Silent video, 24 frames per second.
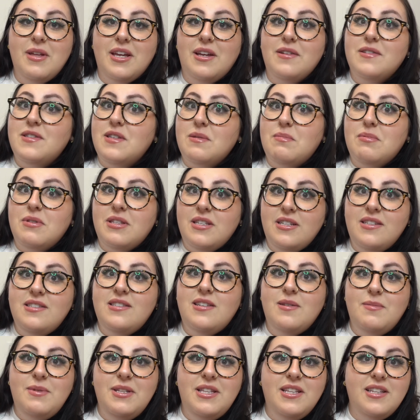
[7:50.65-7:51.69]
Like, I was like,
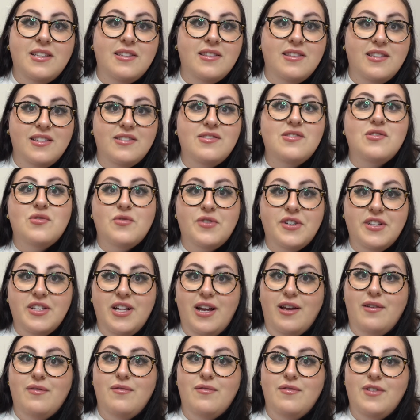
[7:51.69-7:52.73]
please tell me like this is real
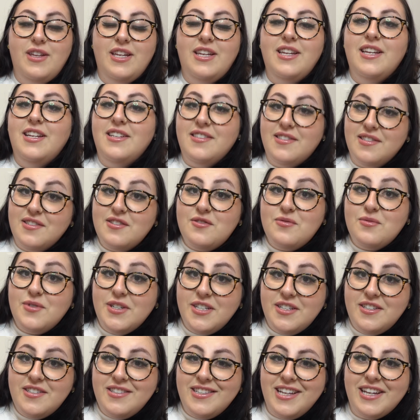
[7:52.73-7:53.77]
life. Like, is this
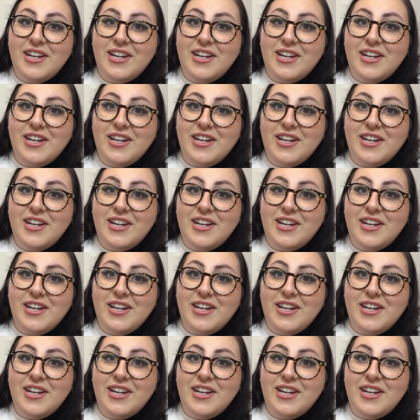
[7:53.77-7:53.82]
real?